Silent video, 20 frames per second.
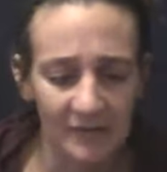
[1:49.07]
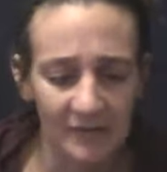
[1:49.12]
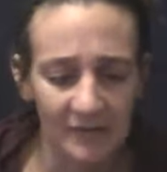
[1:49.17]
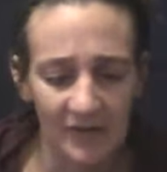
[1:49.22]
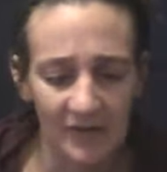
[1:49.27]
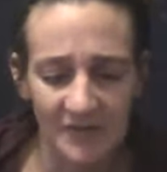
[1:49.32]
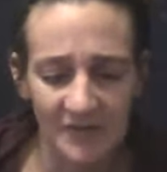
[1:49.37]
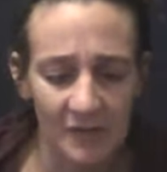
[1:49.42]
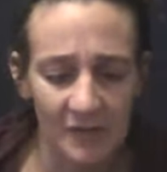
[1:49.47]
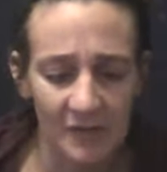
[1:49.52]

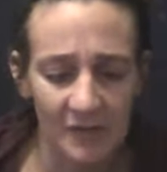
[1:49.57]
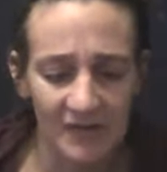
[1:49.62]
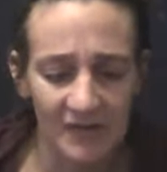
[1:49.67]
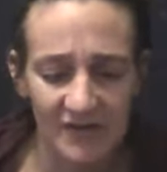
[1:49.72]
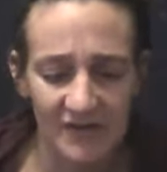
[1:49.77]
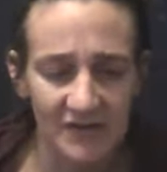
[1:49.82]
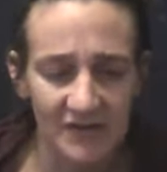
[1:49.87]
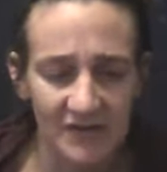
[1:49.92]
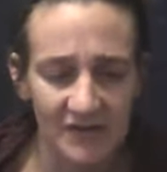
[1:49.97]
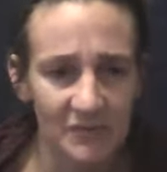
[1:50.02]
us water
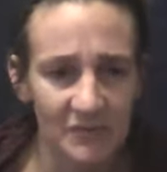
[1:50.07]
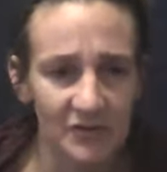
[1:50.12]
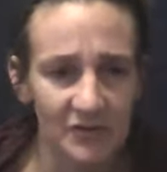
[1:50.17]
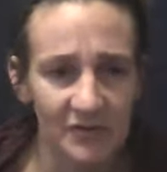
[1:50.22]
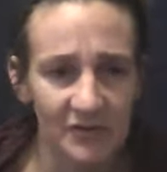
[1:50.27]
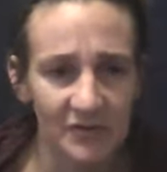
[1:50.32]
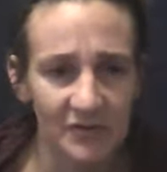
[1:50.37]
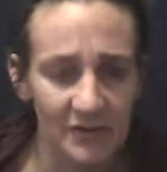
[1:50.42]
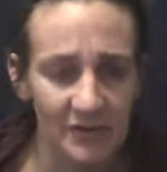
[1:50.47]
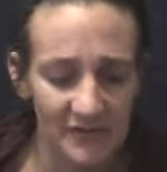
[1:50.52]
signs, we do
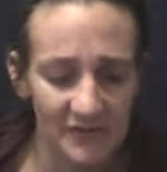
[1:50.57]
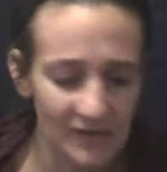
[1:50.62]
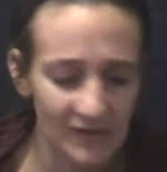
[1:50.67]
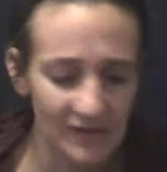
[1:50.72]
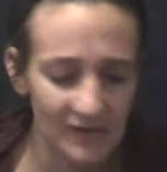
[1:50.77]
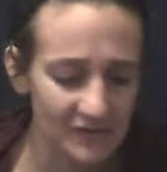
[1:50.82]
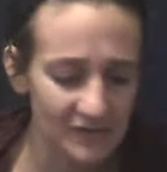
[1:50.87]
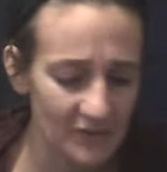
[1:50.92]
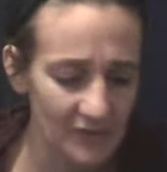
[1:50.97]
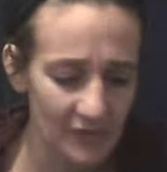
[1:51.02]
it to
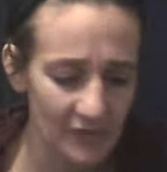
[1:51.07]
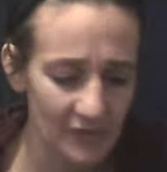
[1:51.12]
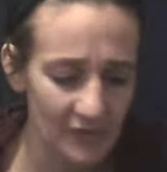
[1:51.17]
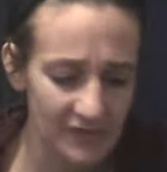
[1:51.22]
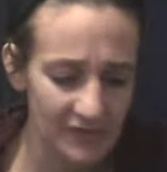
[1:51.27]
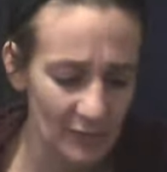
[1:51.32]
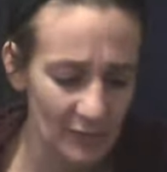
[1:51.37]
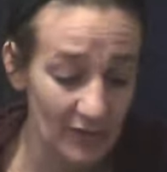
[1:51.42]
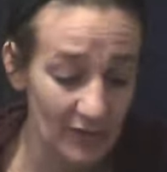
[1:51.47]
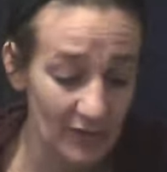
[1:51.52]
ourselves all the
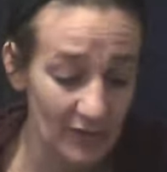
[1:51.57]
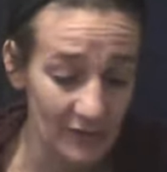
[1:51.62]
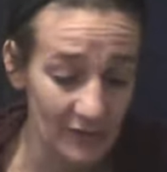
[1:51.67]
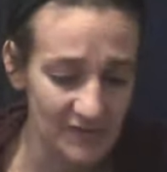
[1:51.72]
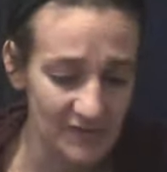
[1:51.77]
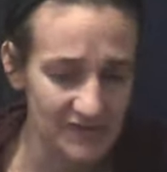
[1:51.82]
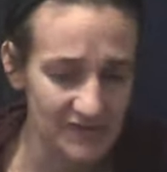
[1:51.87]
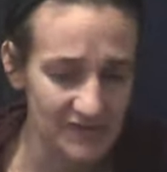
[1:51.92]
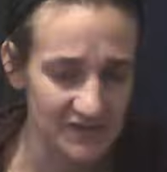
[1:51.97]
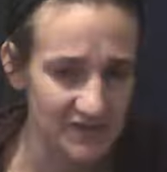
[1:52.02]
time. Wow, that
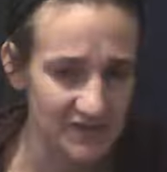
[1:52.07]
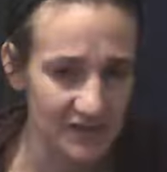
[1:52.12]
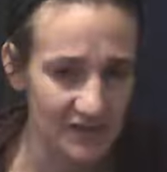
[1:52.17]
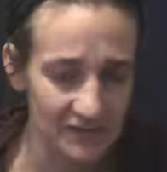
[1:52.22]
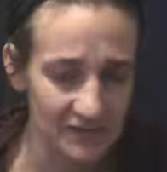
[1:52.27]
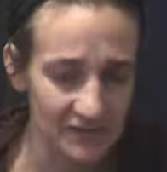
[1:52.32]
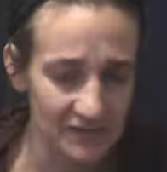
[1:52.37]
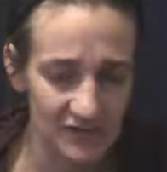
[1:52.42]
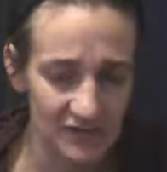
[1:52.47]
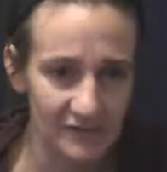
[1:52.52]
was a stack
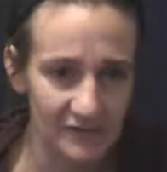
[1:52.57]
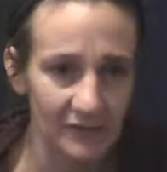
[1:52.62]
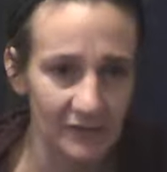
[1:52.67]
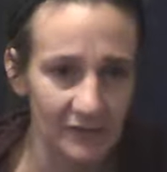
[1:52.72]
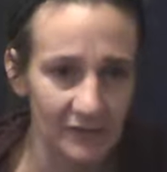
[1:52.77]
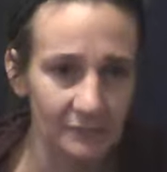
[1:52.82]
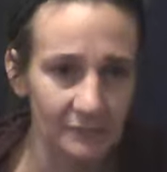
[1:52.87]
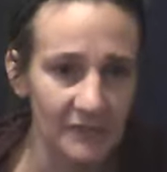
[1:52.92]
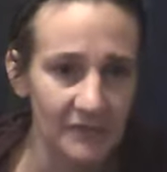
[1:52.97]
that just fell.